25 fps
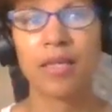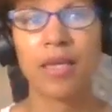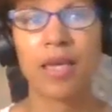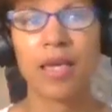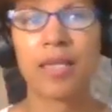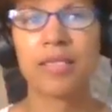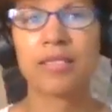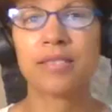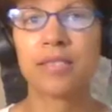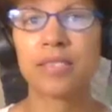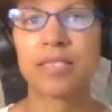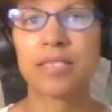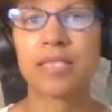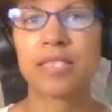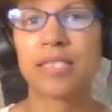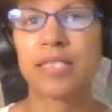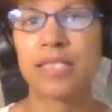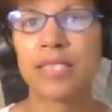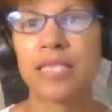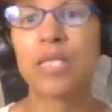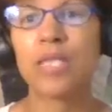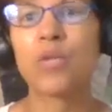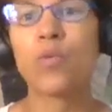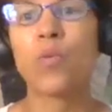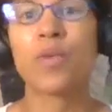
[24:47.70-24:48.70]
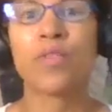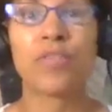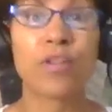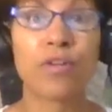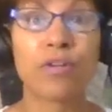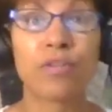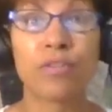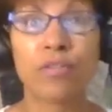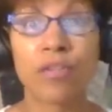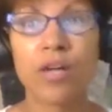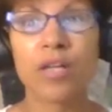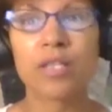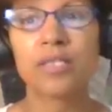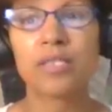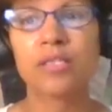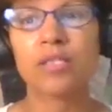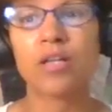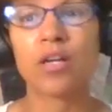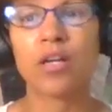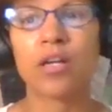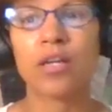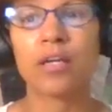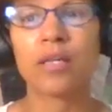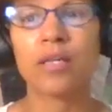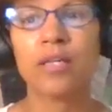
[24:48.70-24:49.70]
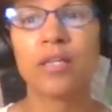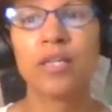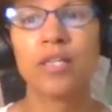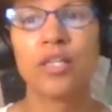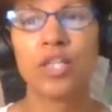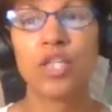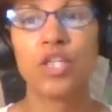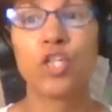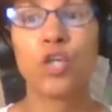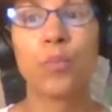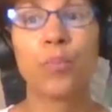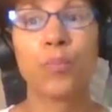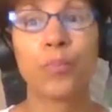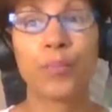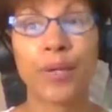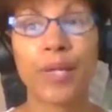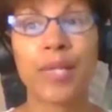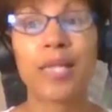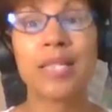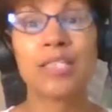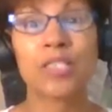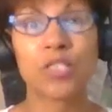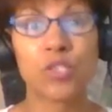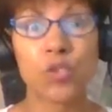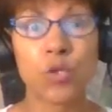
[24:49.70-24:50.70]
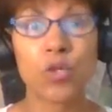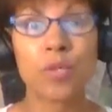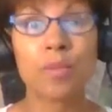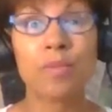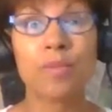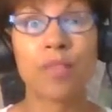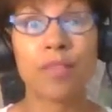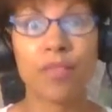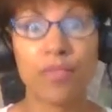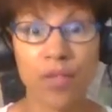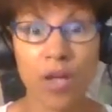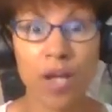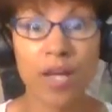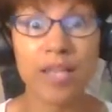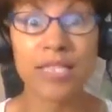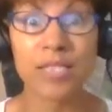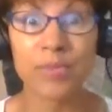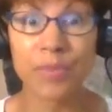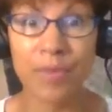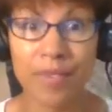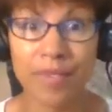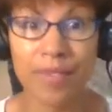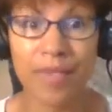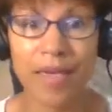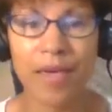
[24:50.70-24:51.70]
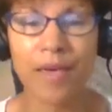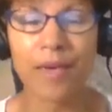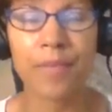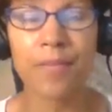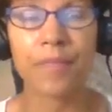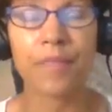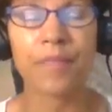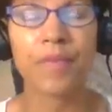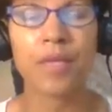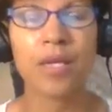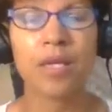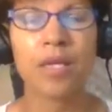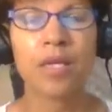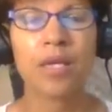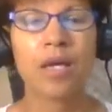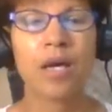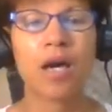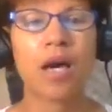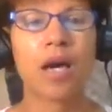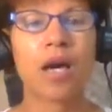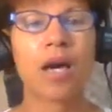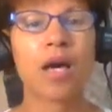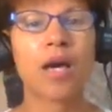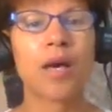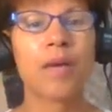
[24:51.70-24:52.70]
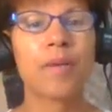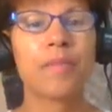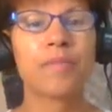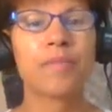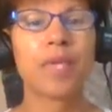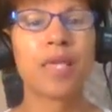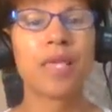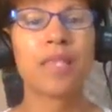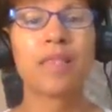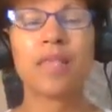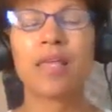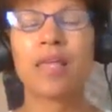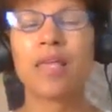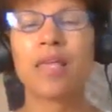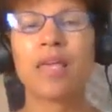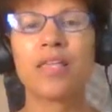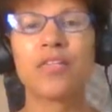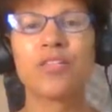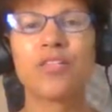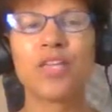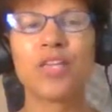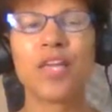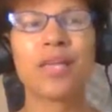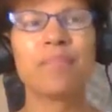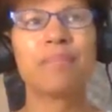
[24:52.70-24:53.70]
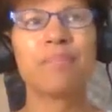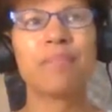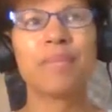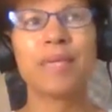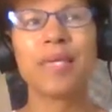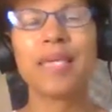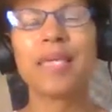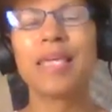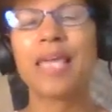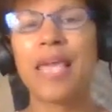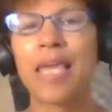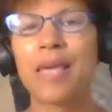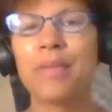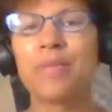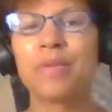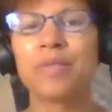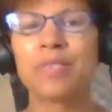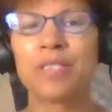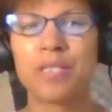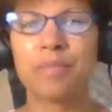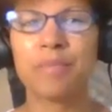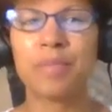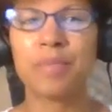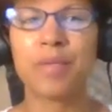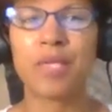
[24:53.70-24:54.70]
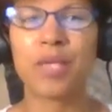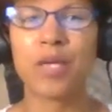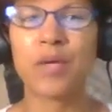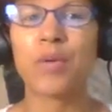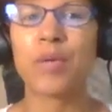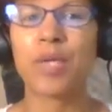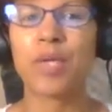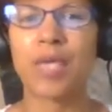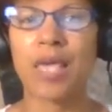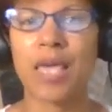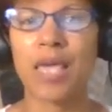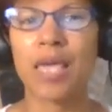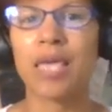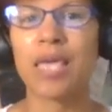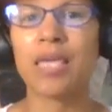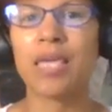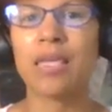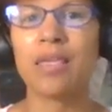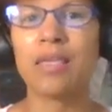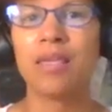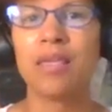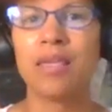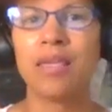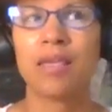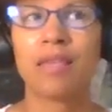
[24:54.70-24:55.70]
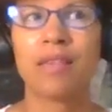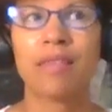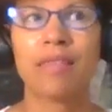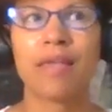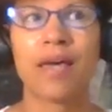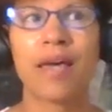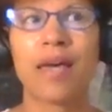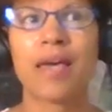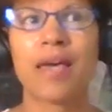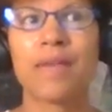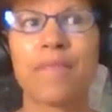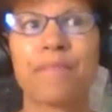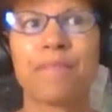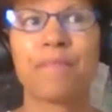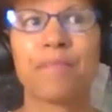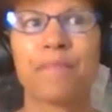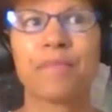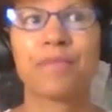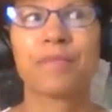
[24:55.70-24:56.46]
and see what their thoughts are you know brainstorm the thoughts with them um, and then and, and being able to be okay that